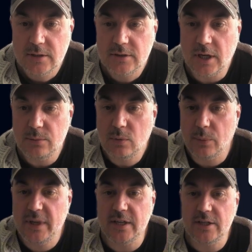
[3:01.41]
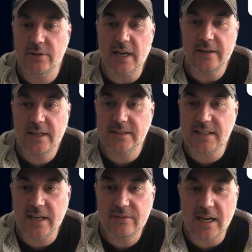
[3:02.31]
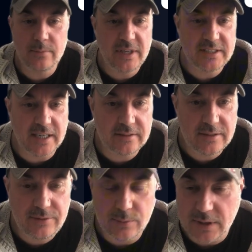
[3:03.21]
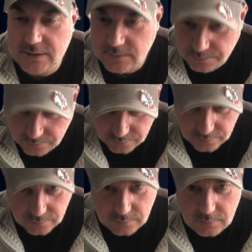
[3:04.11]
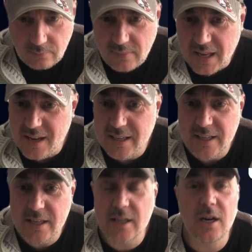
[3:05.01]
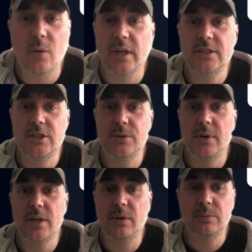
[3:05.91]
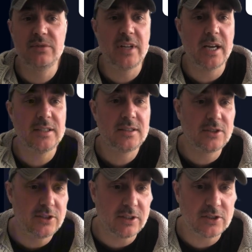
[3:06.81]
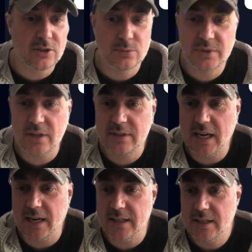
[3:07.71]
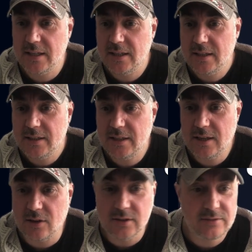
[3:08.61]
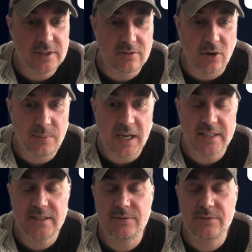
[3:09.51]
So what we can do now, you can save that image out if you want, and then you can go on and do what you want with it. And because you're on Sculpt OK, you're kind of in the right place.